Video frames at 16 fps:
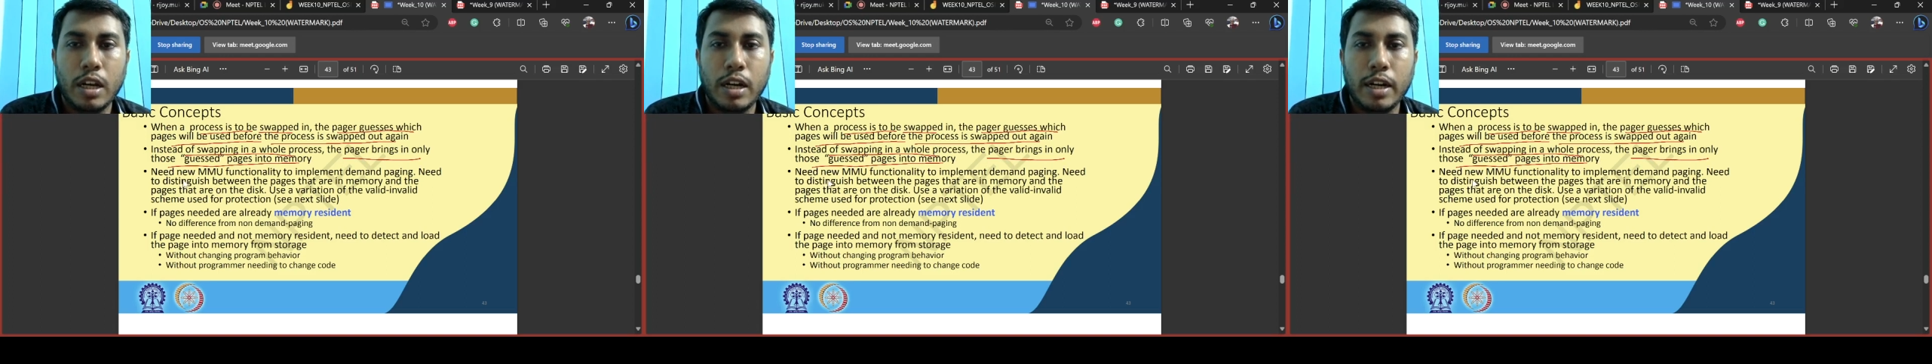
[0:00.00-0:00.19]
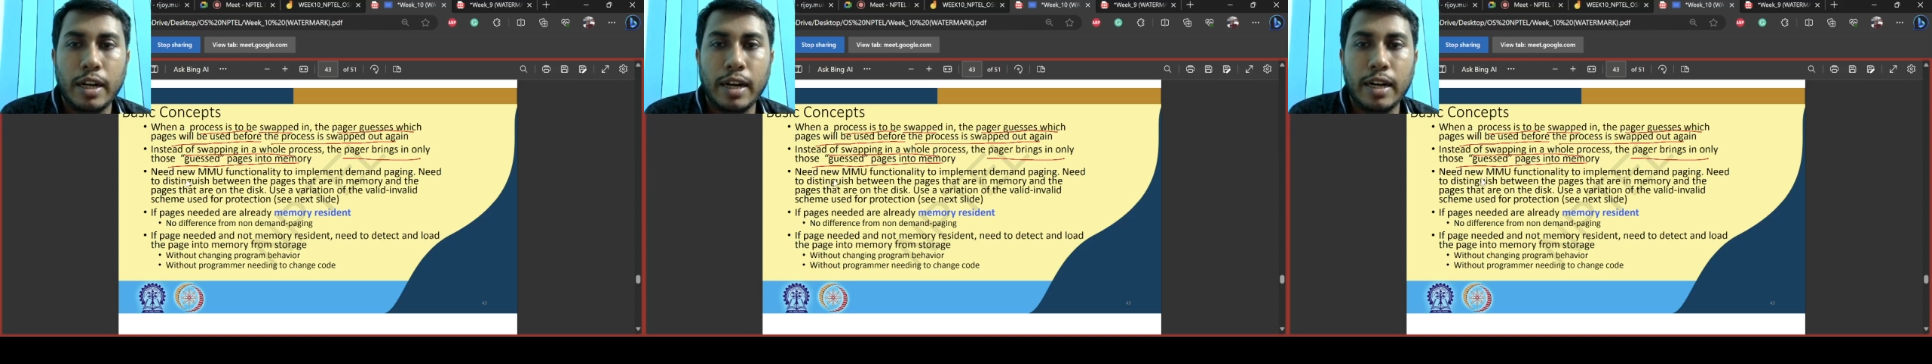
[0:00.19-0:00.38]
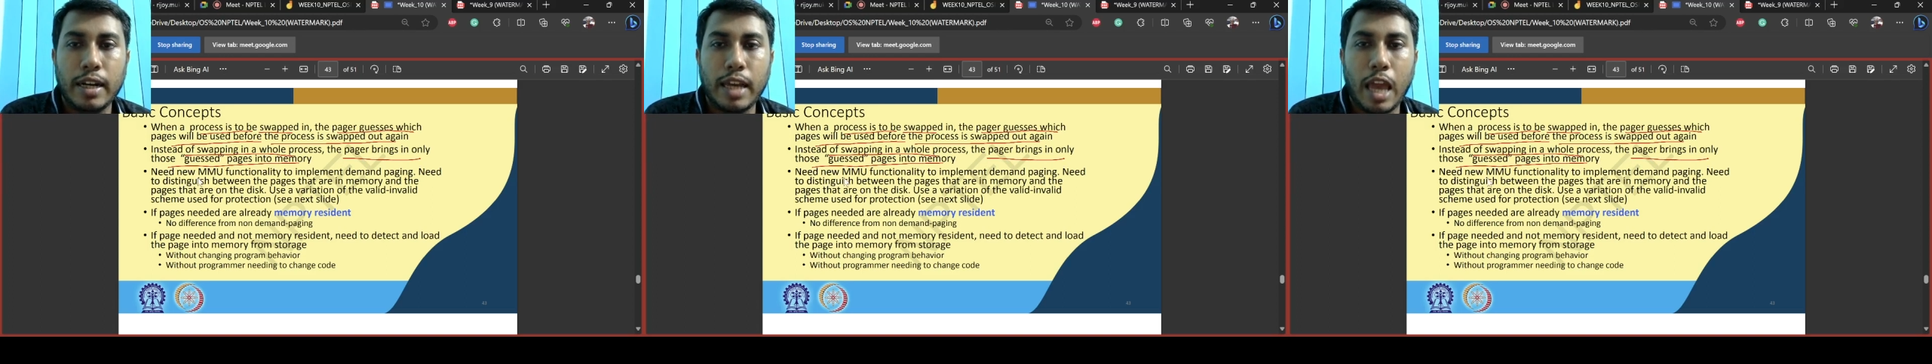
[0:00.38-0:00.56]

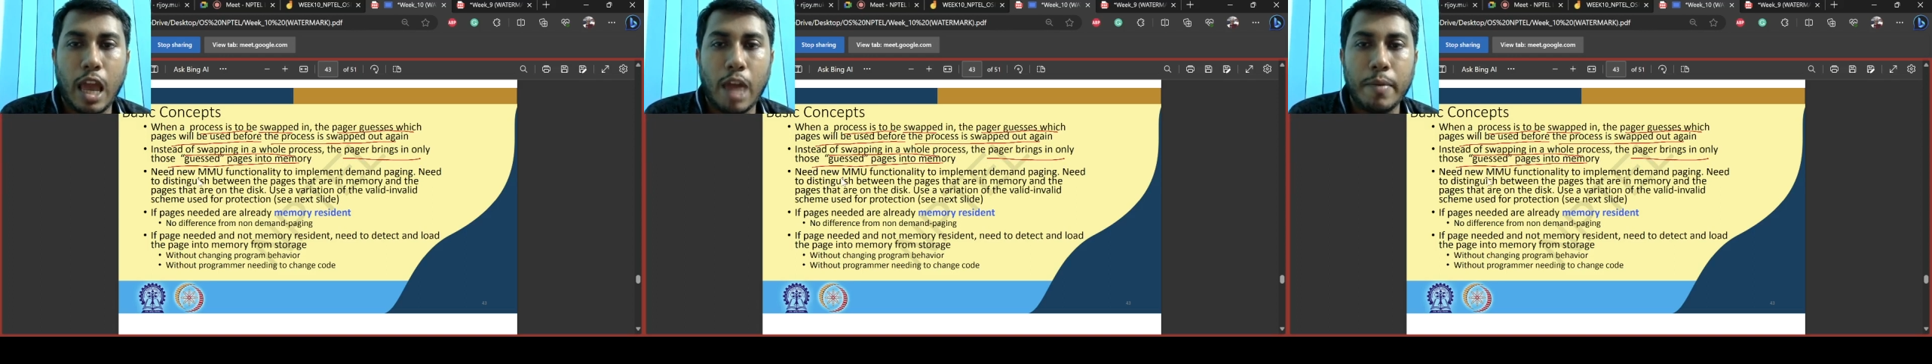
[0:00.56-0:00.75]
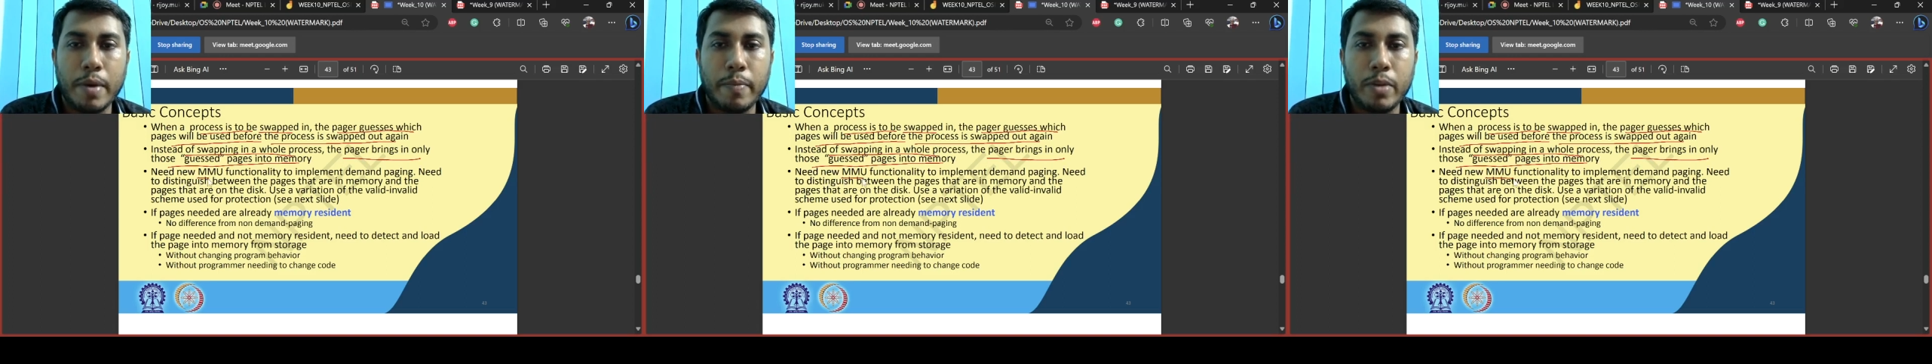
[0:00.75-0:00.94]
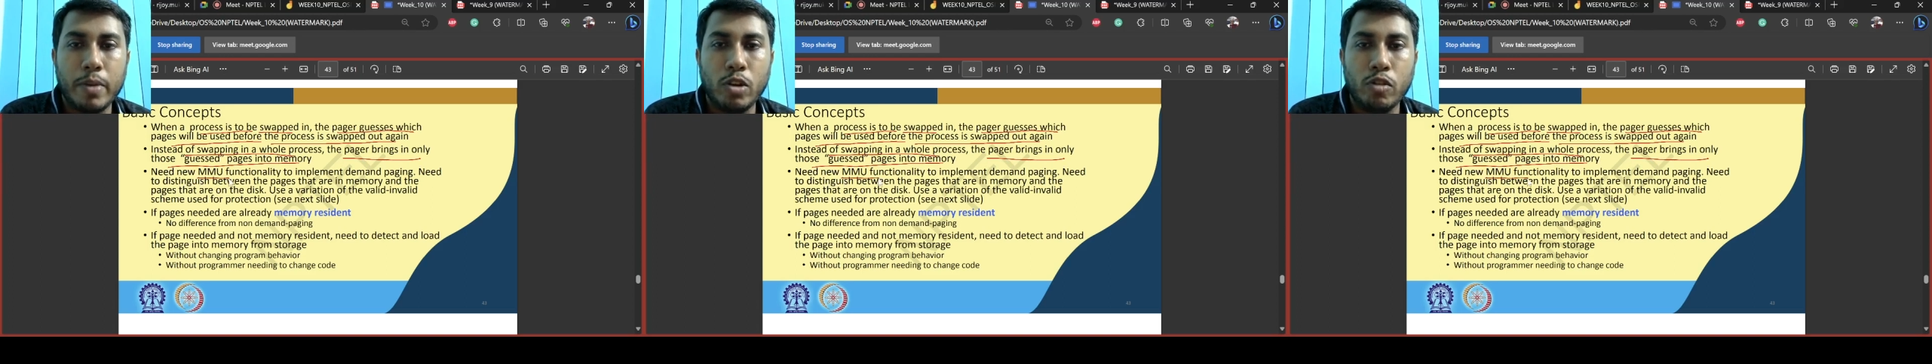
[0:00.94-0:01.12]
Need
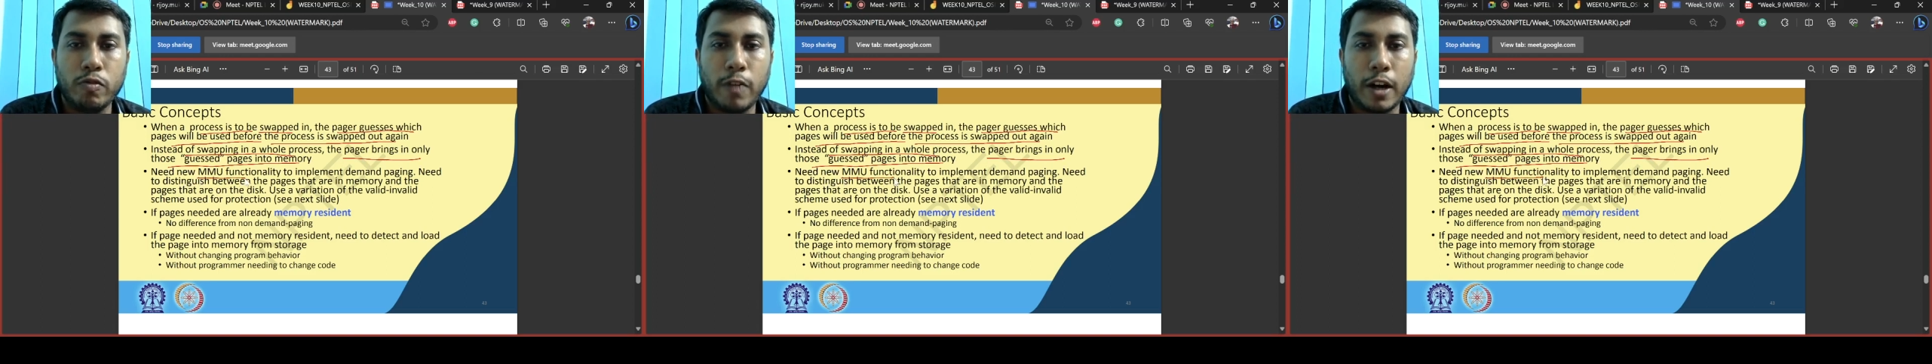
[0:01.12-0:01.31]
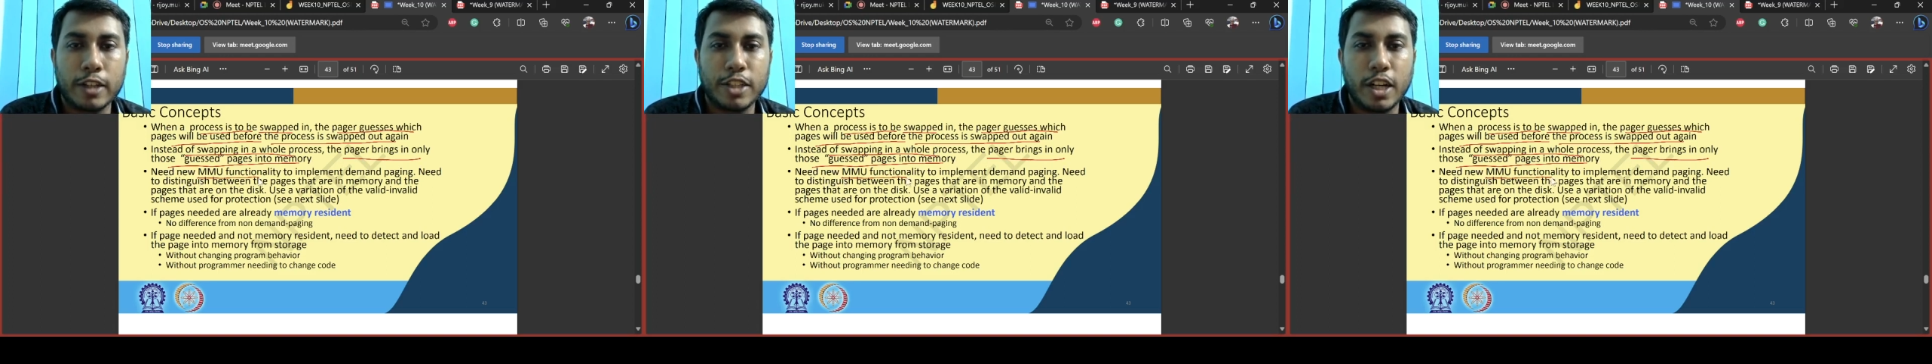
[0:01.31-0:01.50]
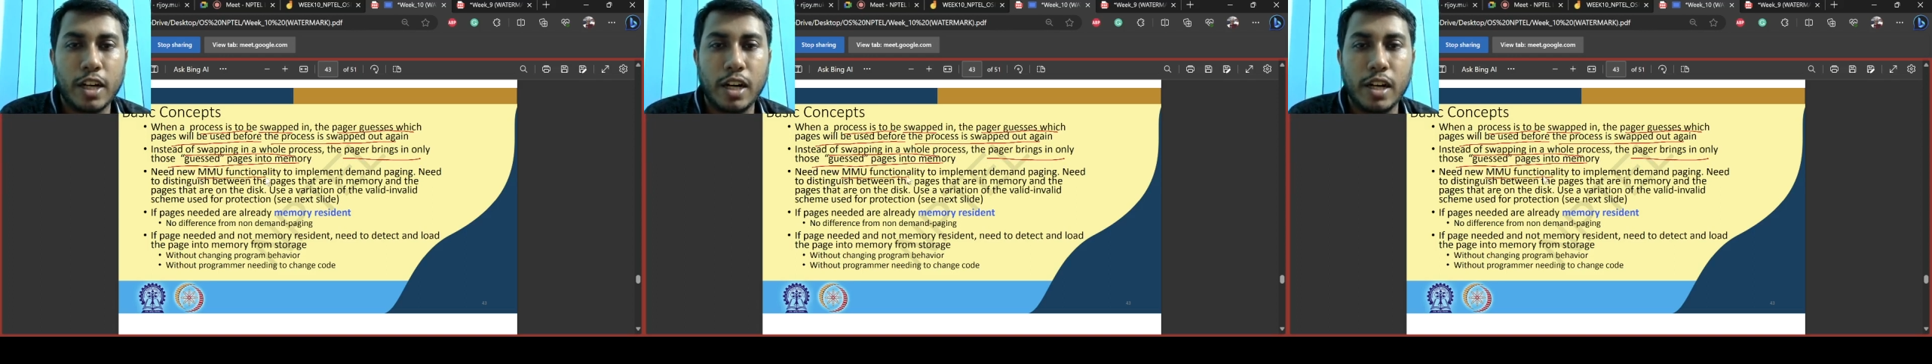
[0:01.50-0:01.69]
MMU
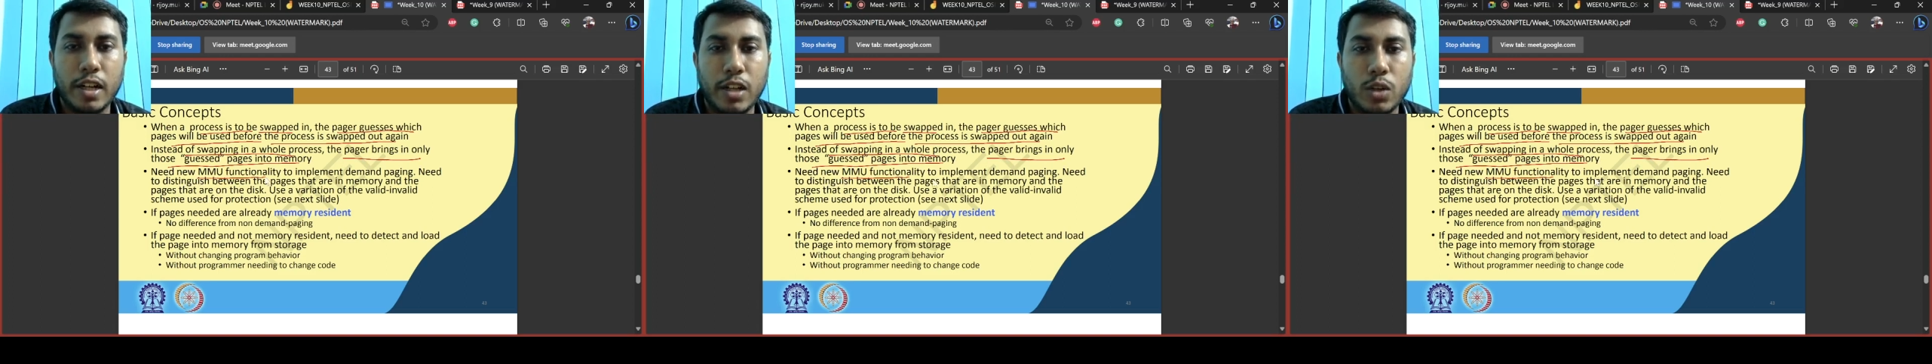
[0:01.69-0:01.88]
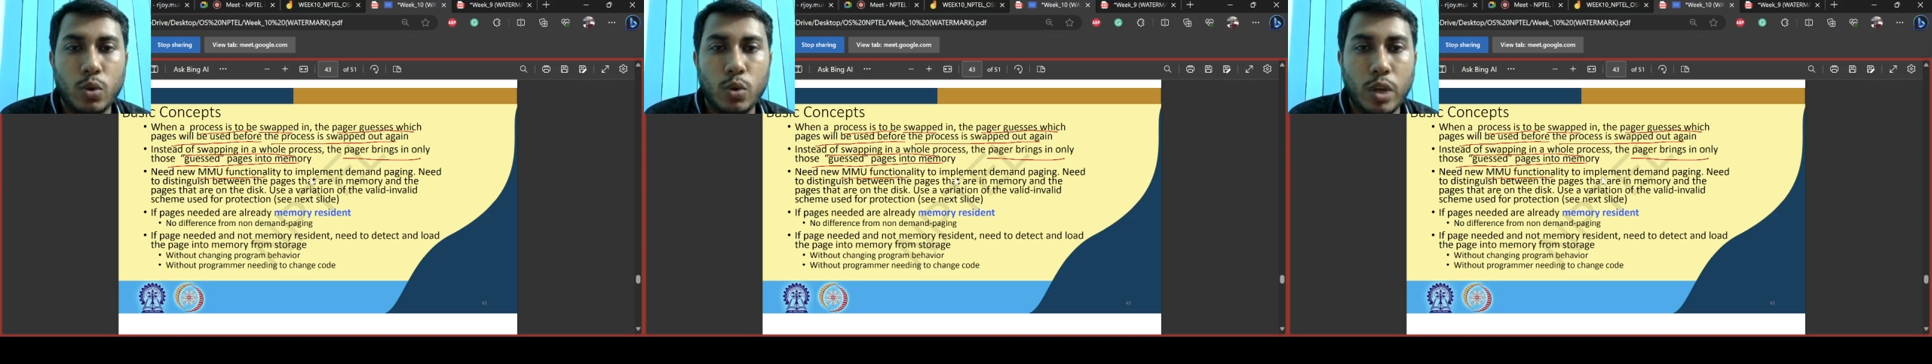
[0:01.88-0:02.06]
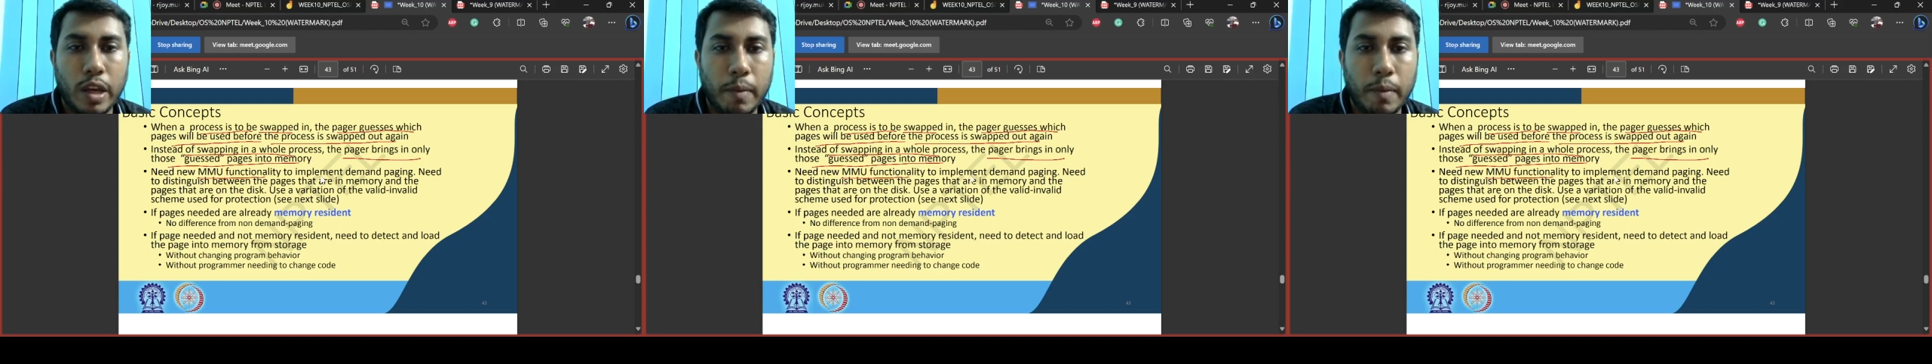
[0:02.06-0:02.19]
functionality to